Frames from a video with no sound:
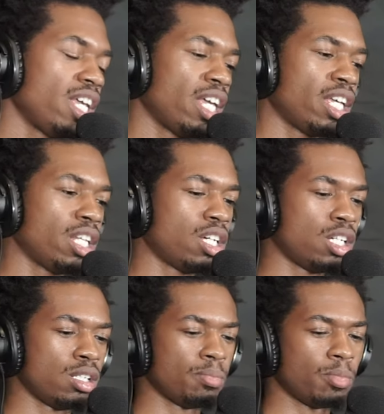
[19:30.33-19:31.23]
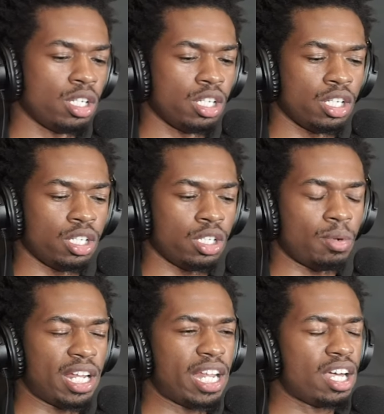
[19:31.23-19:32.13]
And
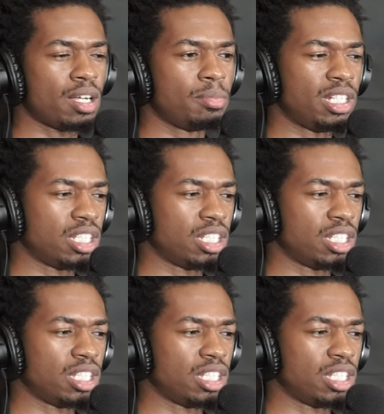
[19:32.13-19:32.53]
right now I've been